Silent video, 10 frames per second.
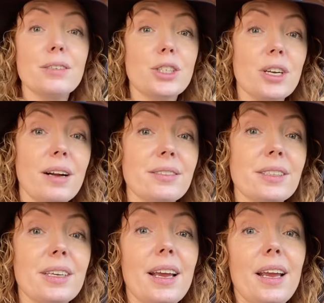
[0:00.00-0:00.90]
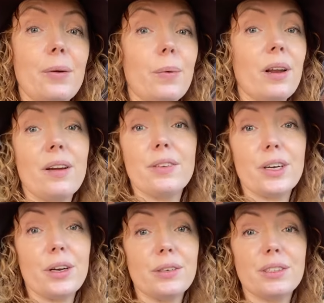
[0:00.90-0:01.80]
a travel day, whatever
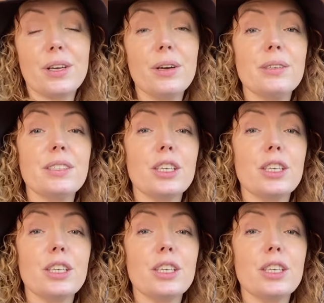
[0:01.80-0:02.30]
goes, goes.